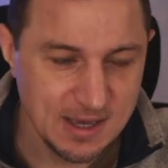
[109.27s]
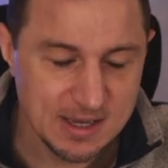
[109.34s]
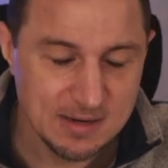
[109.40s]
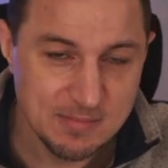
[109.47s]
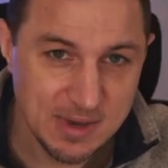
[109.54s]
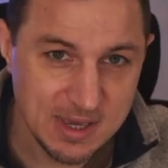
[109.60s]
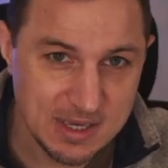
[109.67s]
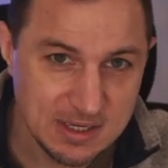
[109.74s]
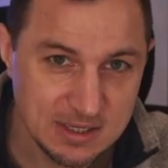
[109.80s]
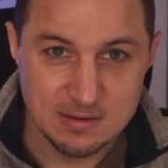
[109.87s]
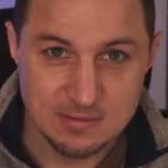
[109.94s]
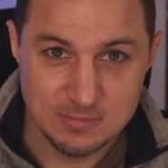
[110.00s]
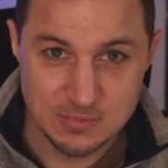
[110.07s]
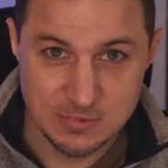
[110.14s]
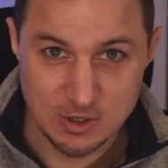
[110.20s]
and
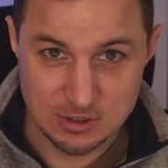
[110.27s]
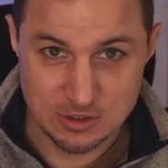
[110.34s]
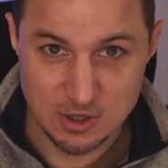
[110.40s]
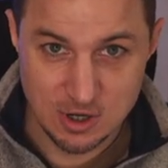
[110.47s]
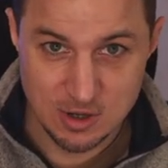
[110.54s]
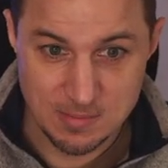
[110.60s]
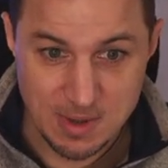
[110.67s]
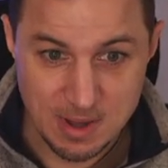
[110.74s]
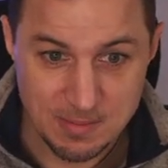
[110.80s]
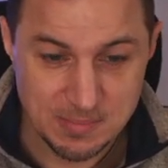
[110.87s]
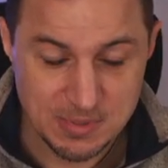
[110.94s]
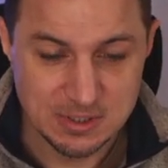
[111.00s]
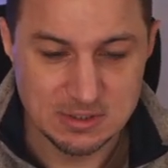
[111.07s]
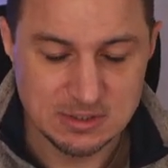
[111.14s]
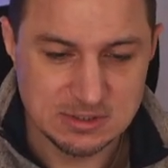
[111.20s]
make.com
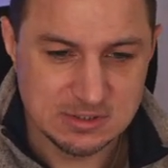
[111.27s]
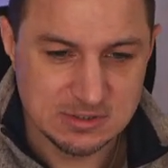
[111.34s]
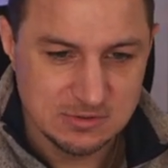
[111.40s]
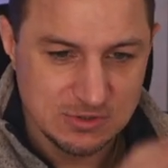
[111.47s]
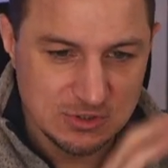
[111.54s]
built